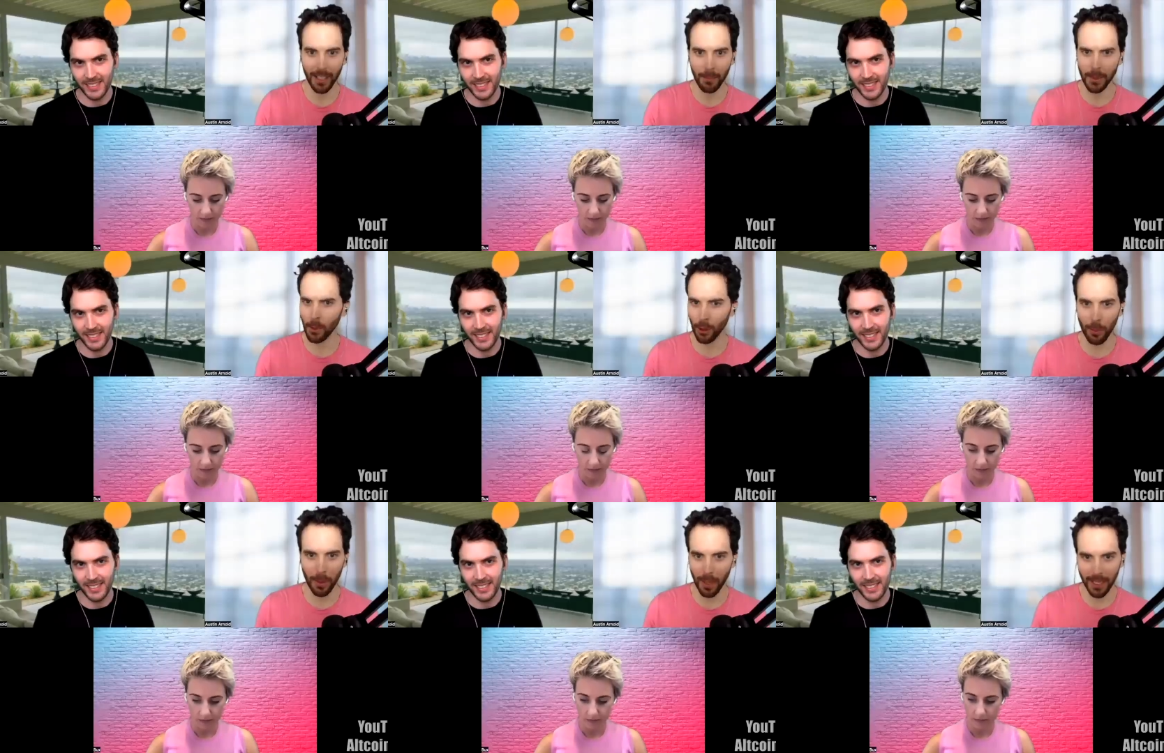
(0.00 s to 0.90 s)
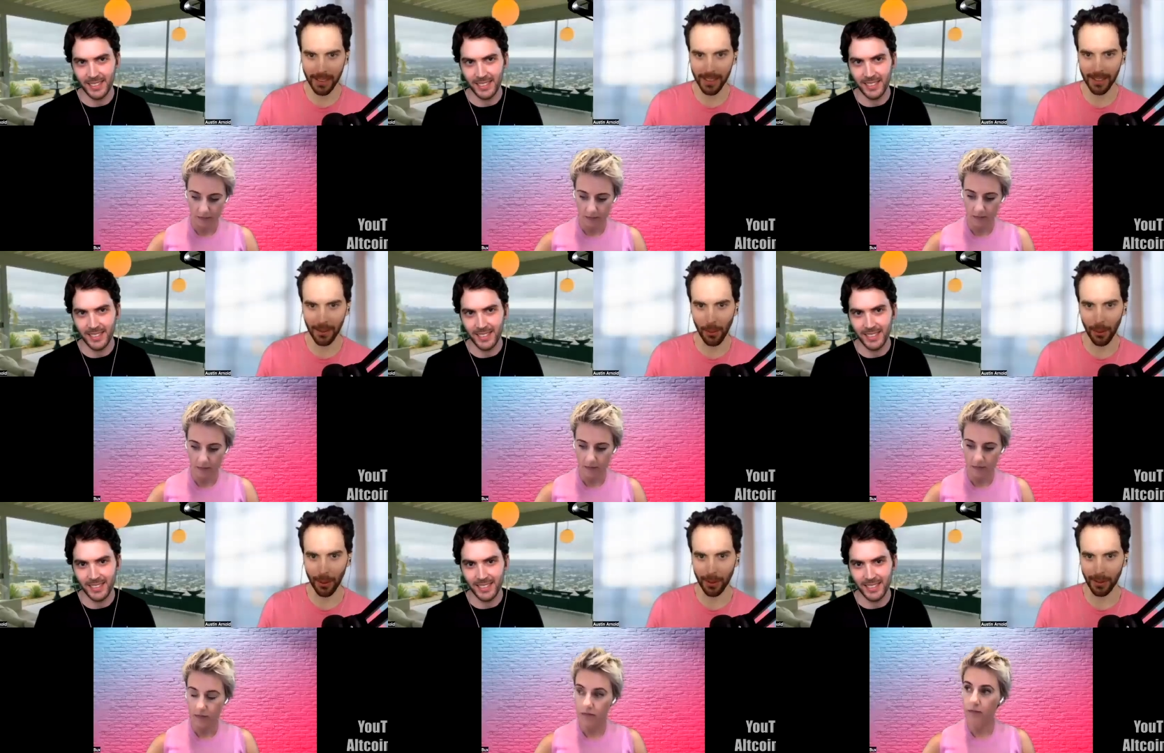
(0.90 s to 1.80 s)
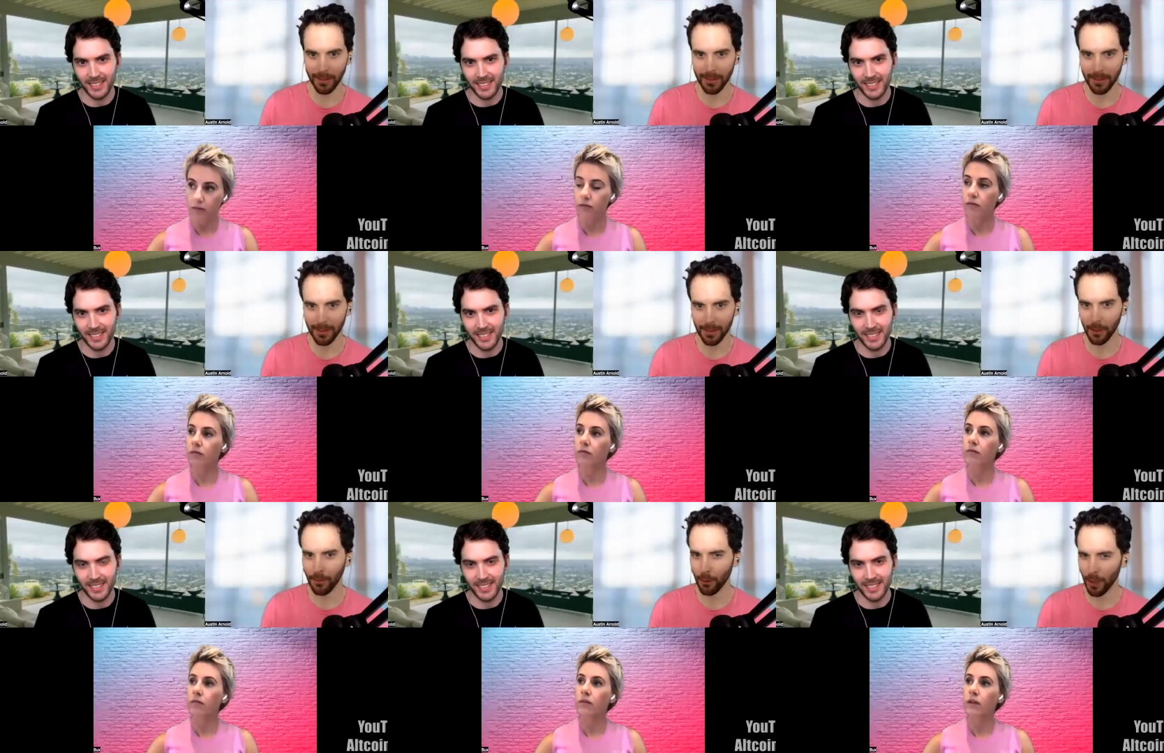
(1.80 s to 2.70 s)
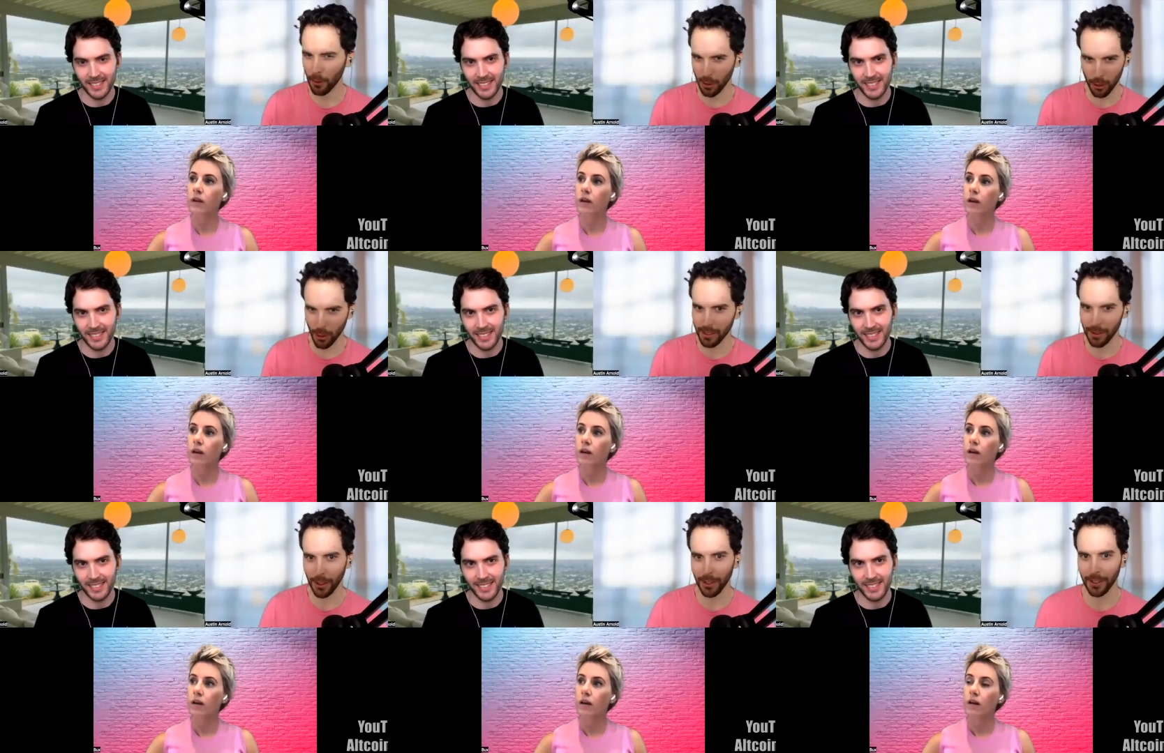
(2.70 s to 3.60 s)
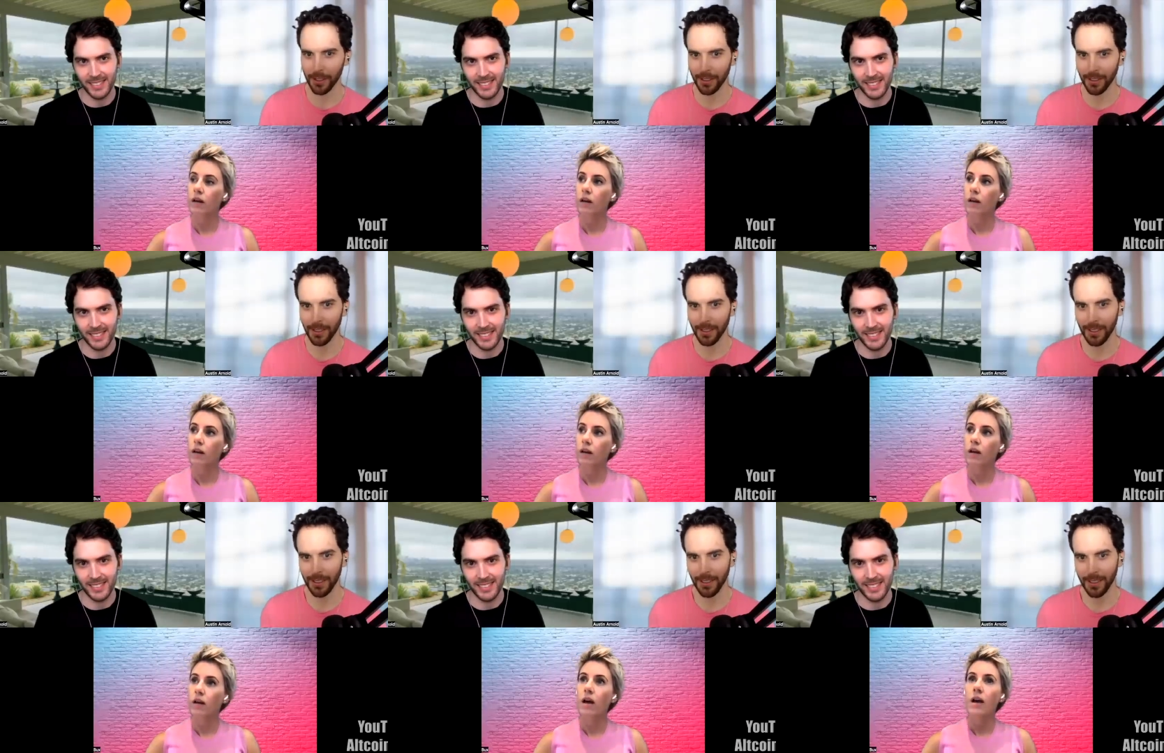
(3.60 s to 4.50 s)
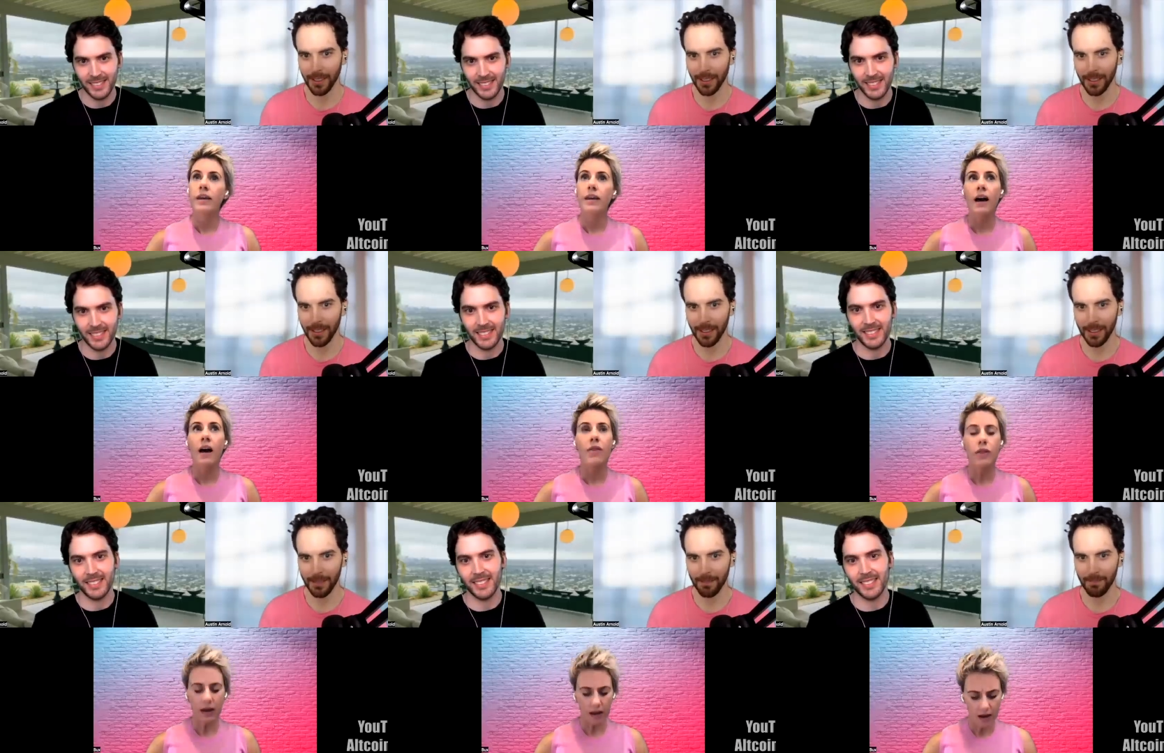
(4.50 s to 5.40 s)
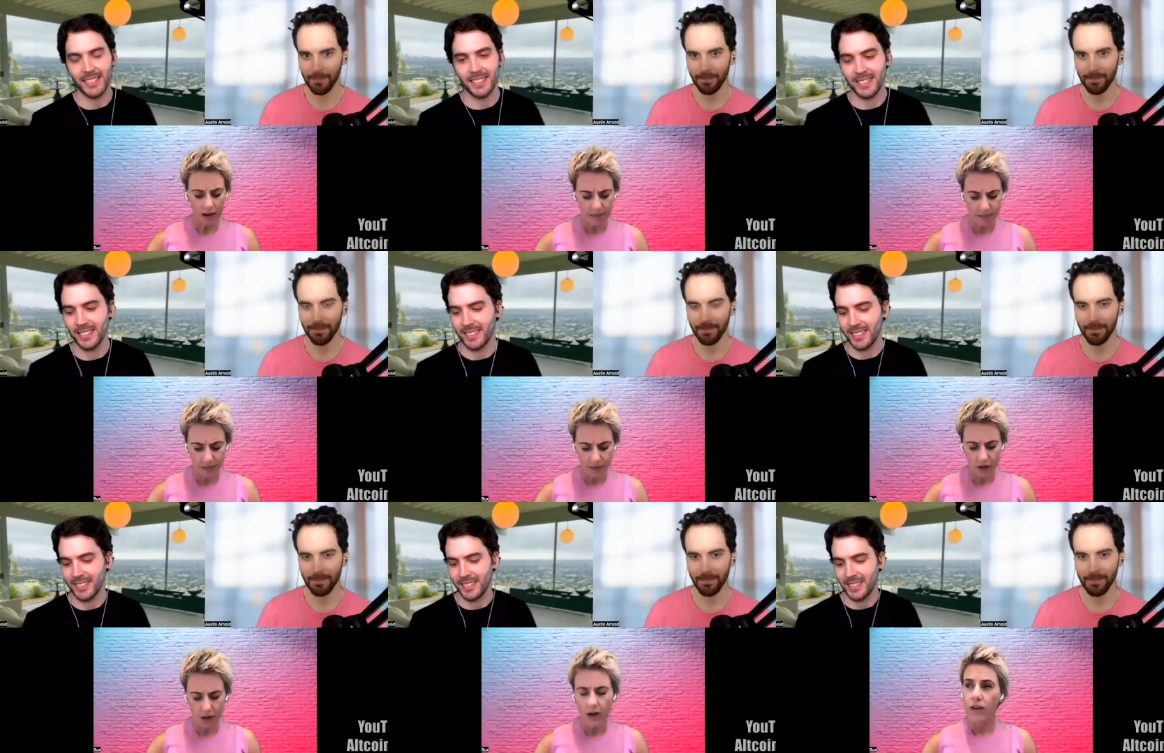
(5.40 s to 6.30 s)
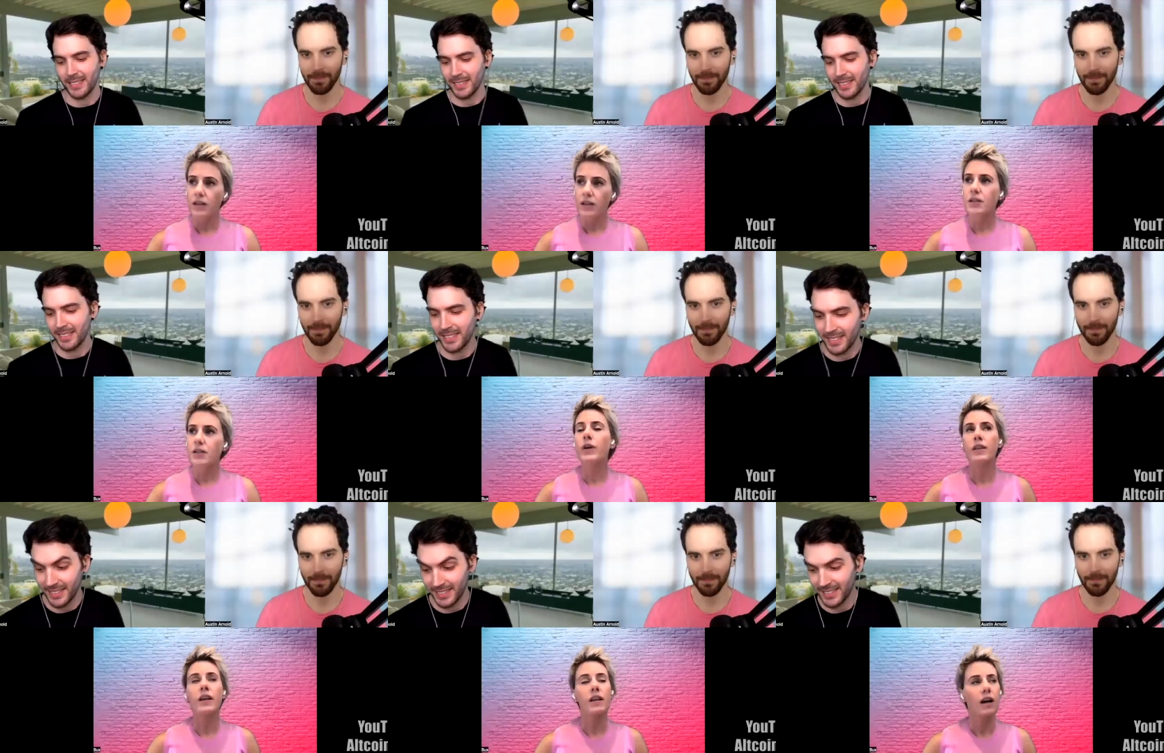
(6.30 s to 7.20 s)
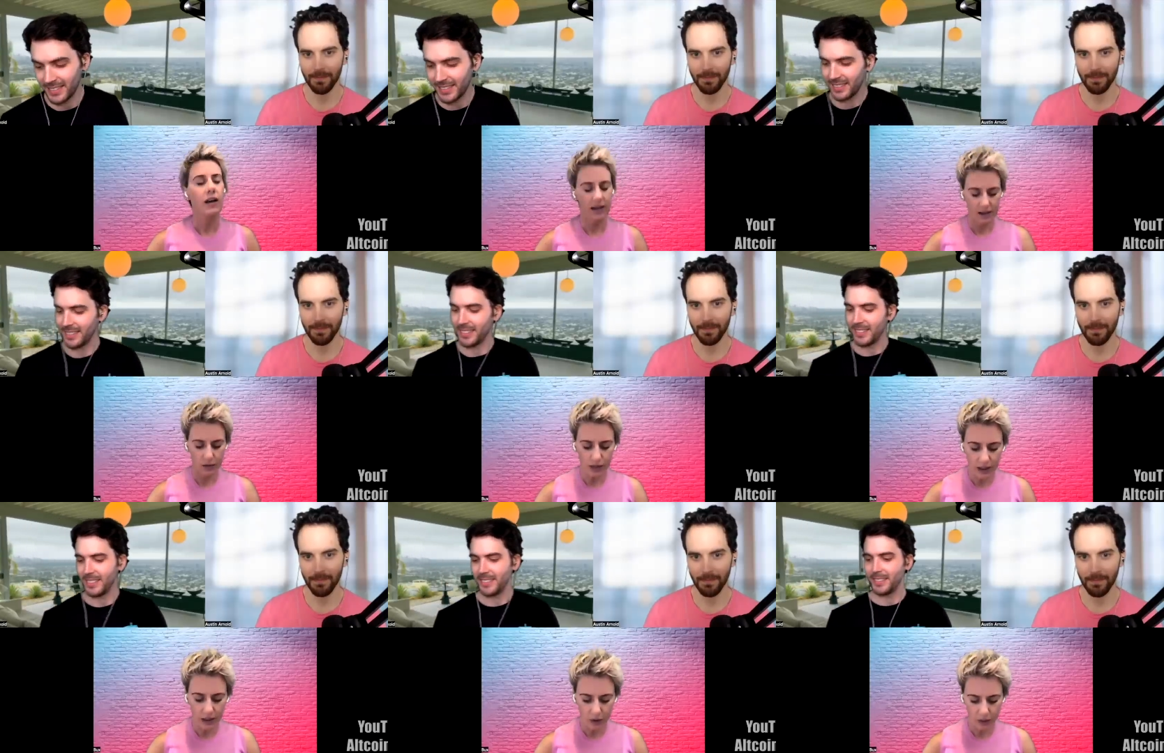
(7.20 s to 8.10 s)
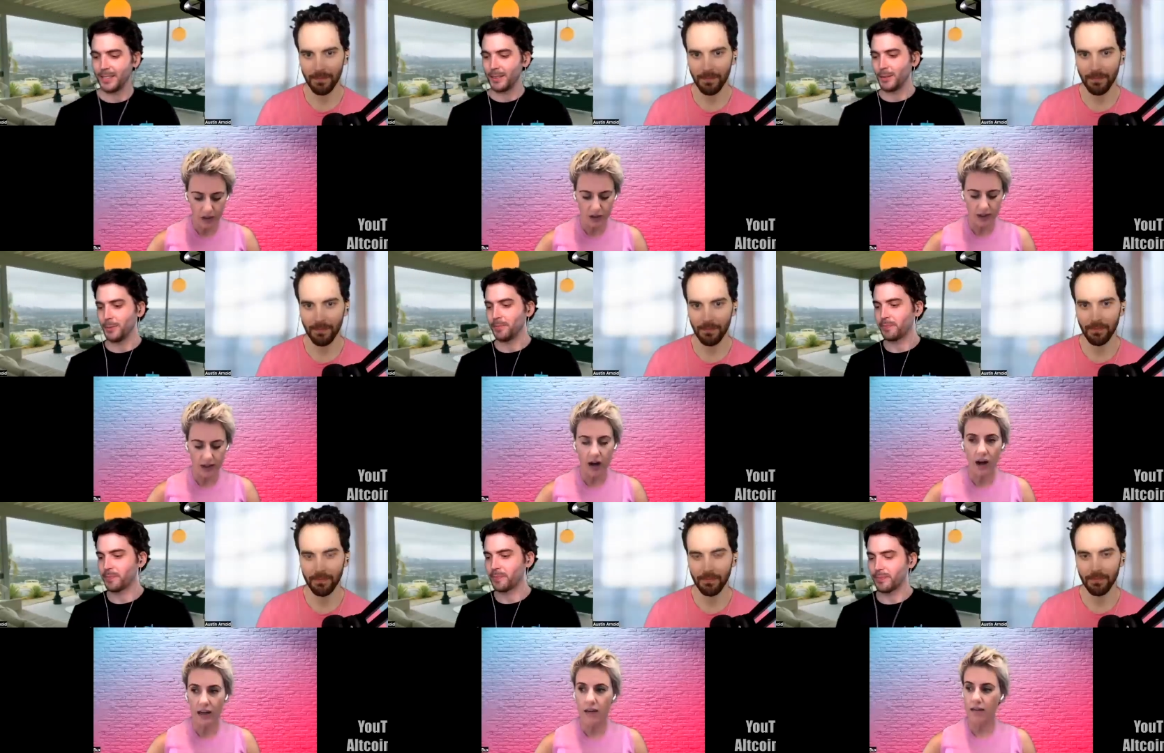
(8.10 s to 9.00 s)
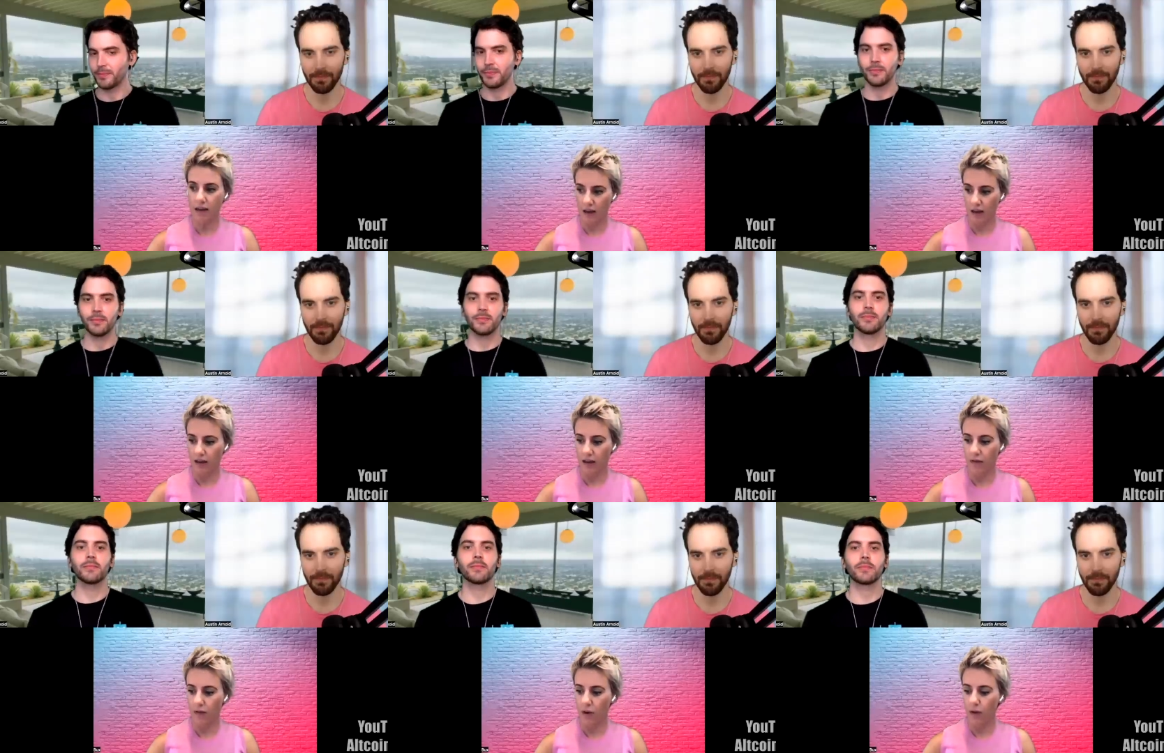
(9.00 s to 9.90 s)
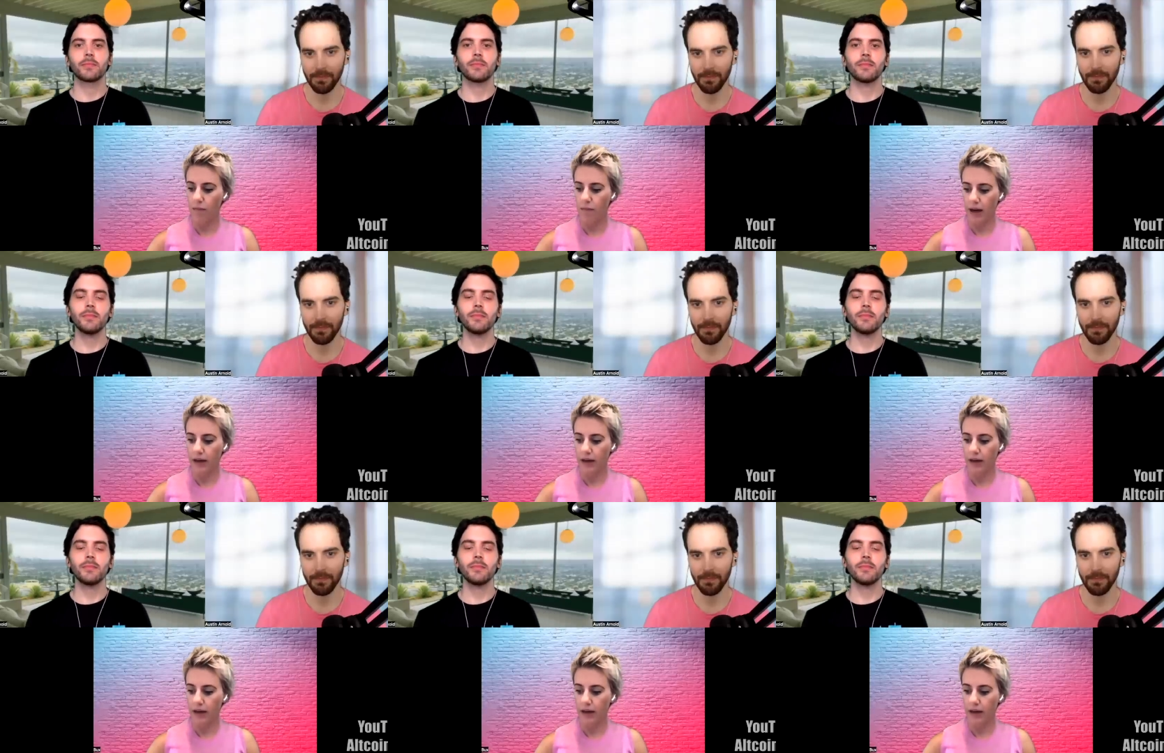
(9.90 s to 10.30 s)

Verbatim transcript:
Speaker 1: be more open-minded or look for the trends harder
Speaker 2: yeah i think um it's a it's a really good question i think if i went back